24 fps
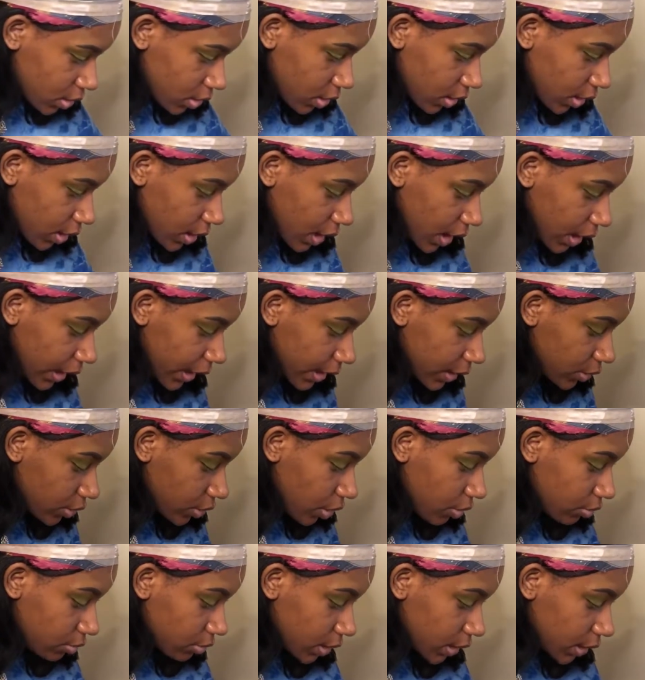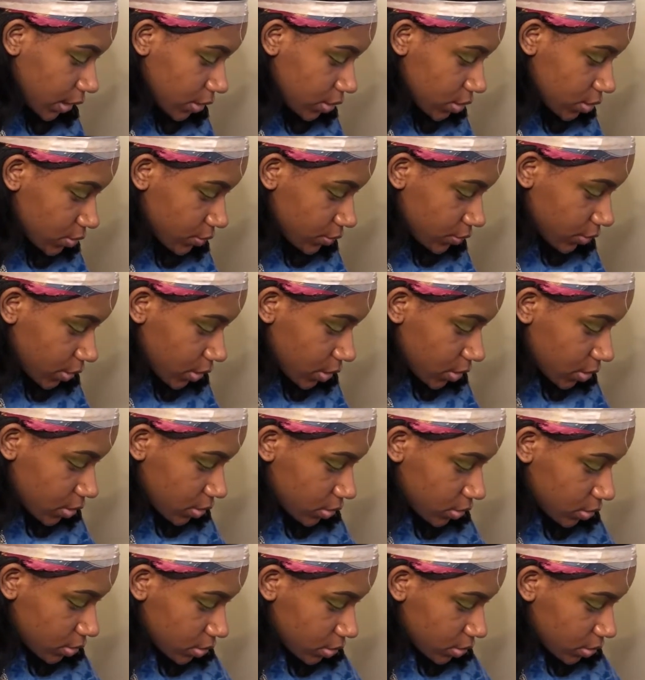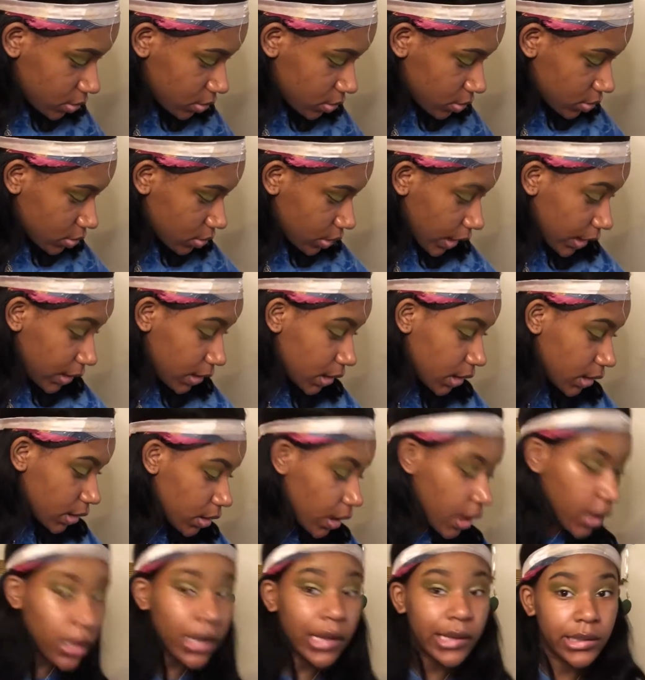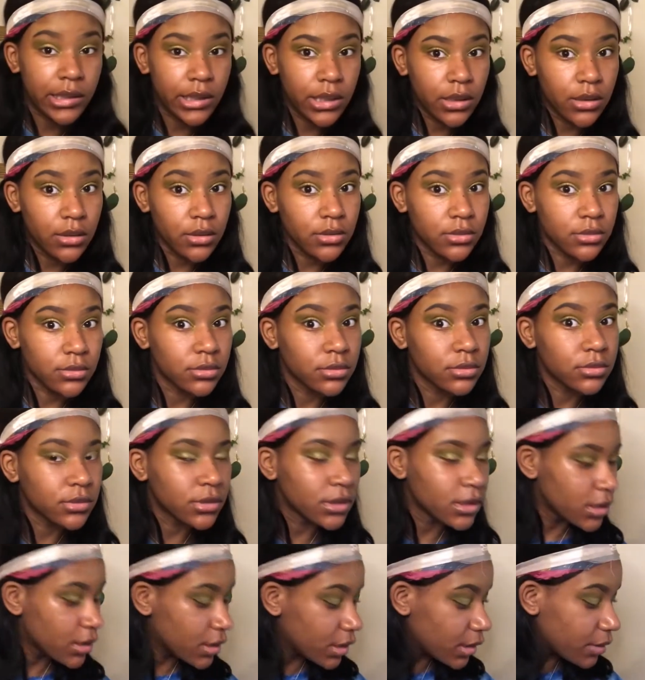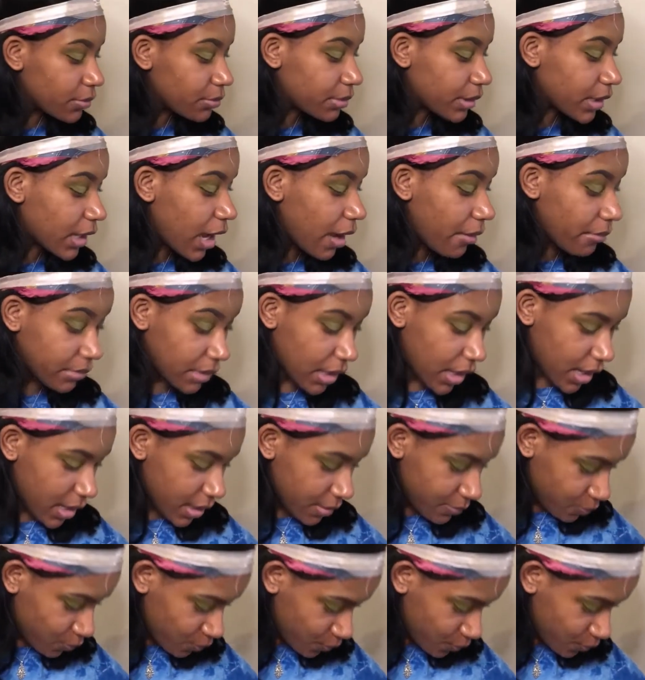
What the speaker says: and I like don't need to for real. I need to, but I'm not.